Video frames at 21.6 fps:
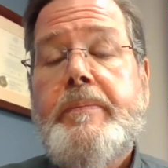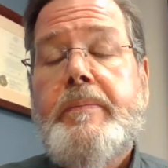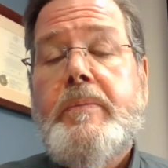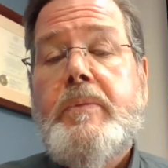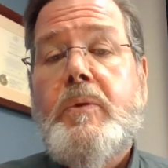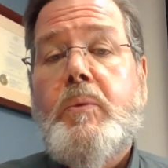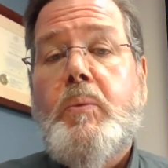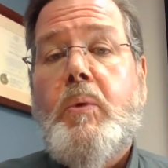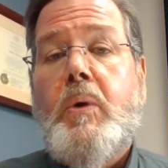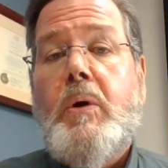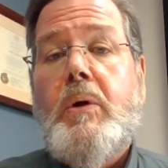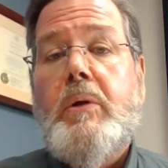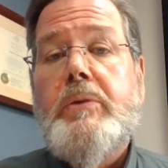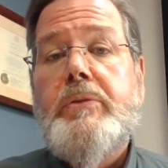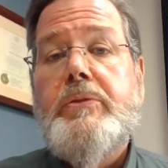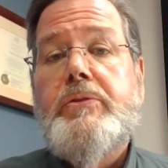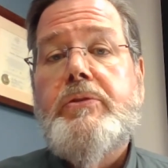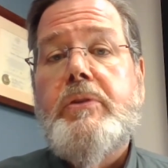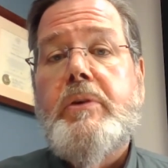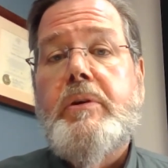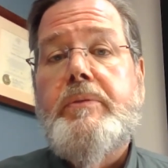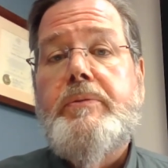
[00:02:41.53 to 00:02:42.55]
The
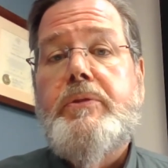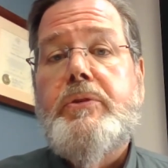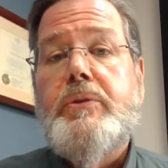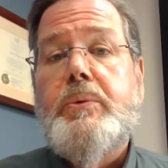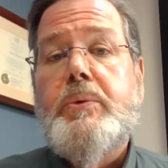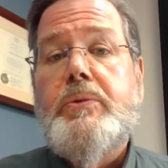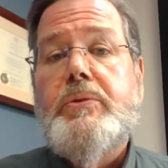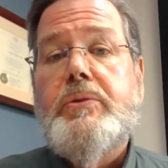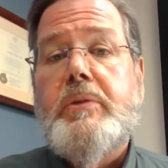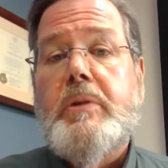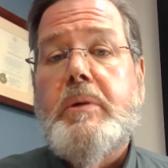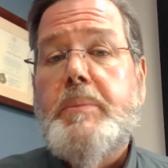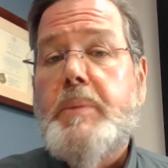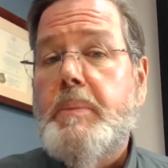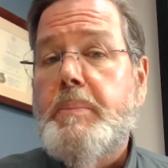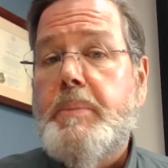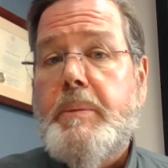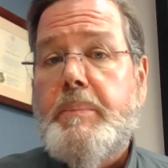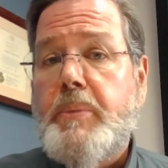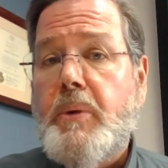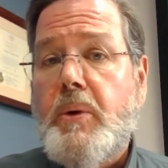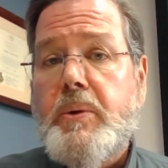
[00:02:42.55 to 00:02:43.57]
walls of Jerusalem have
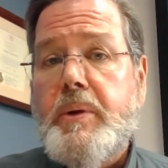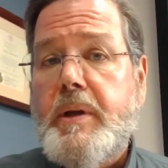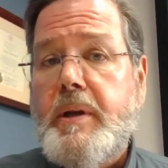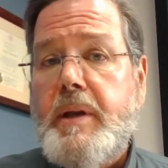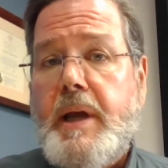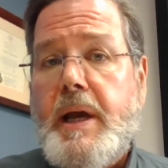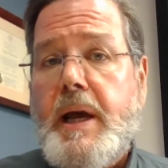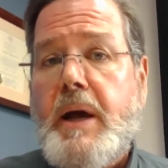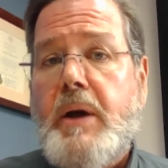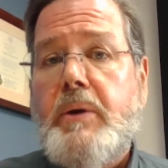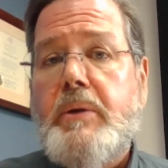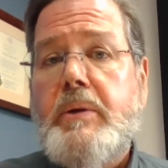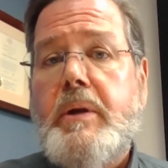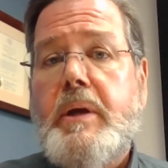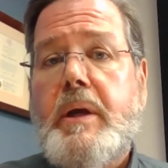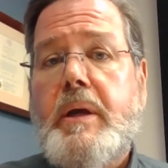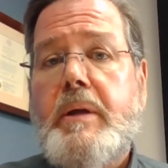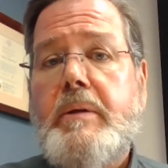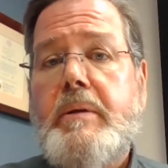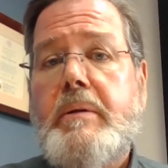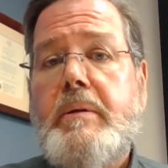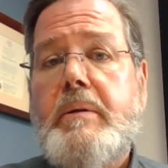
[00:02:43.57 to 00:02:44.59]
been broken down,
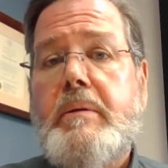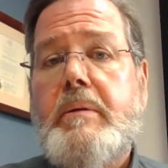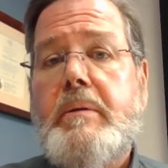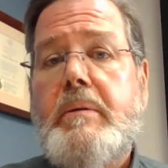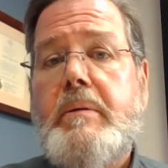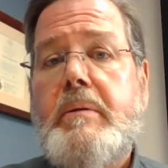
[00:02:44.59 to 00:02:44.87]
and